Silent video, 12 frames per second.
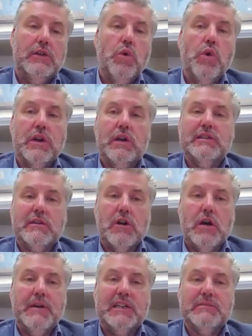organised
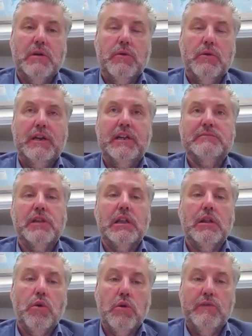crime expert witness with a
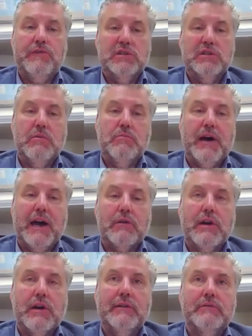law enforcement
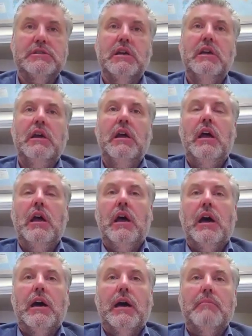background,
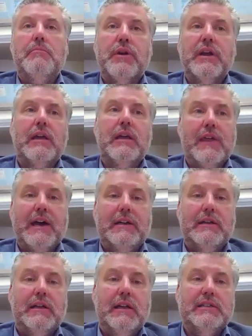and bringing that
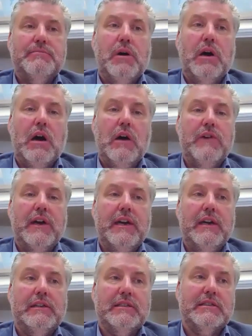as part of
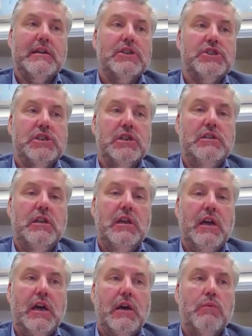a discussion
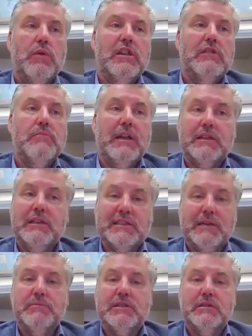with Melanie
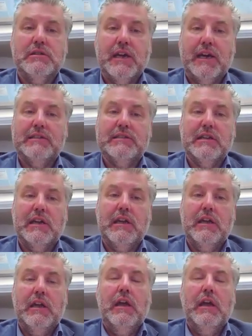Simpson, KC.